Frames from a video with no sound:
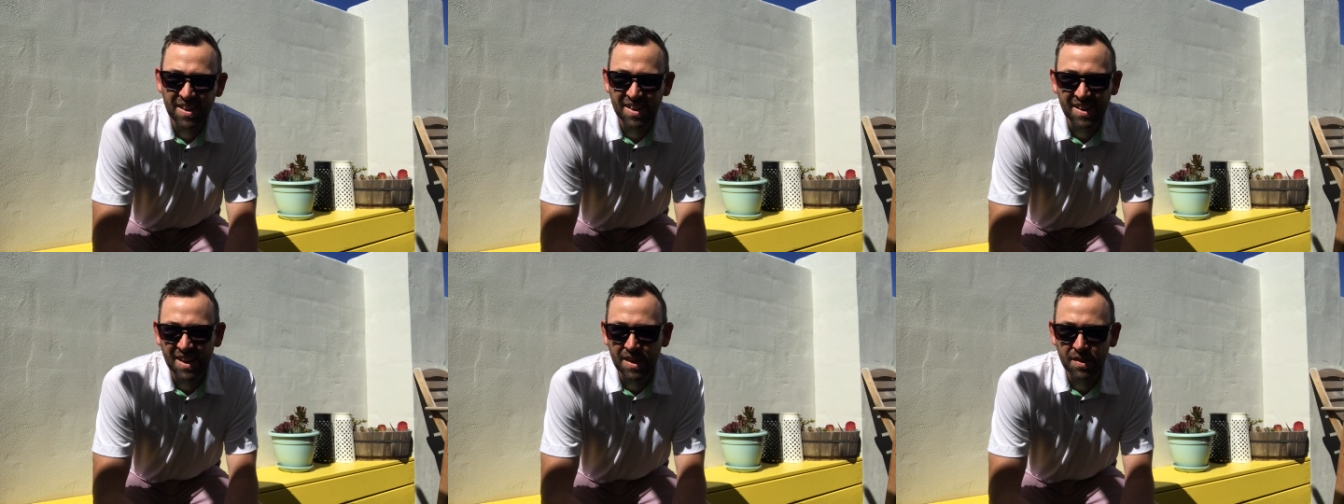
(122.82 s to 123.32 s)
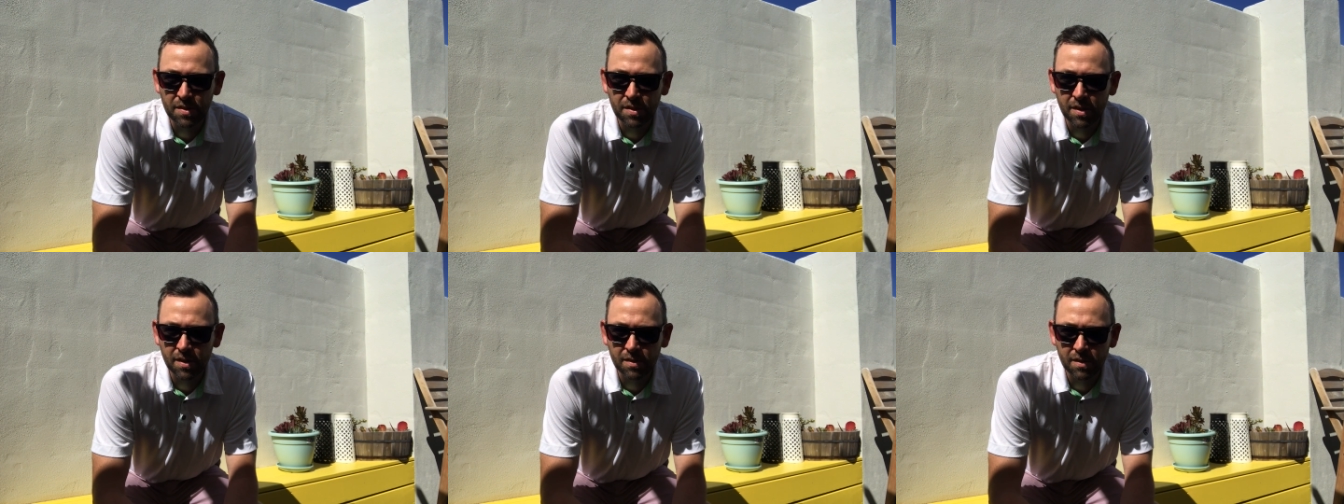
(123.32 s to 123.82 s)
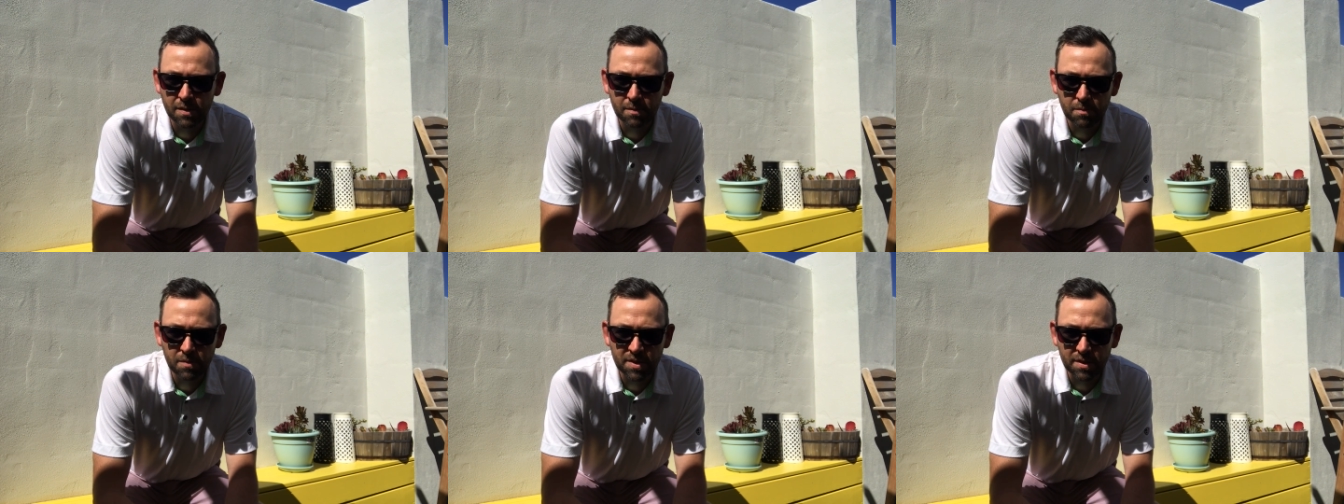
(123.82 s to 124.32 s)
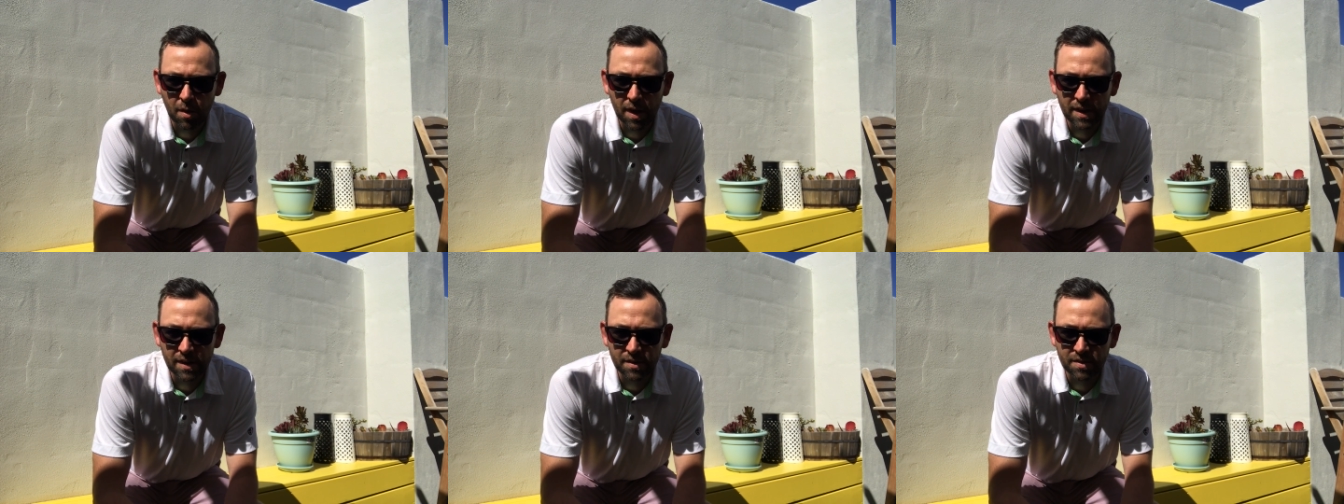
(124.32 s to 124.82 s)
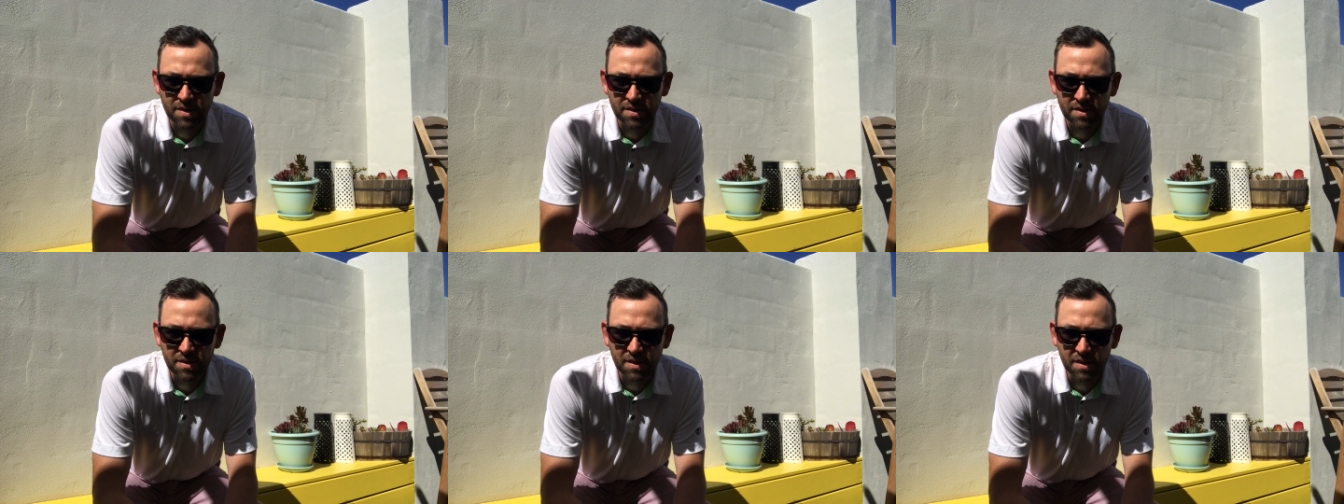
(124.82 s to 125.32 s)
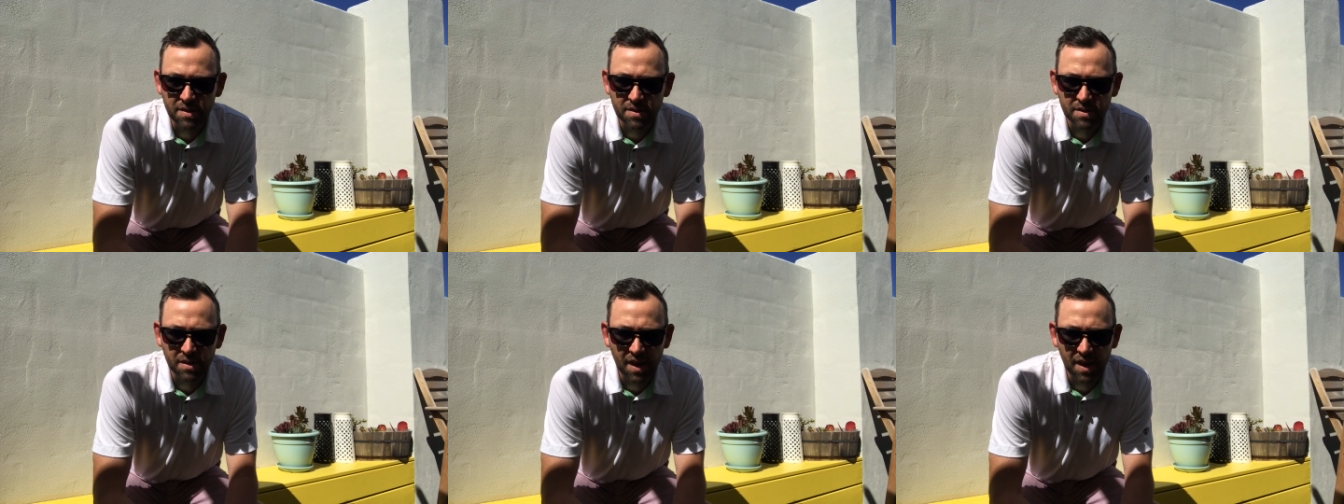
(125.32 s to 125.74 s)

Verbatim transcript: then again slight inconsistencies,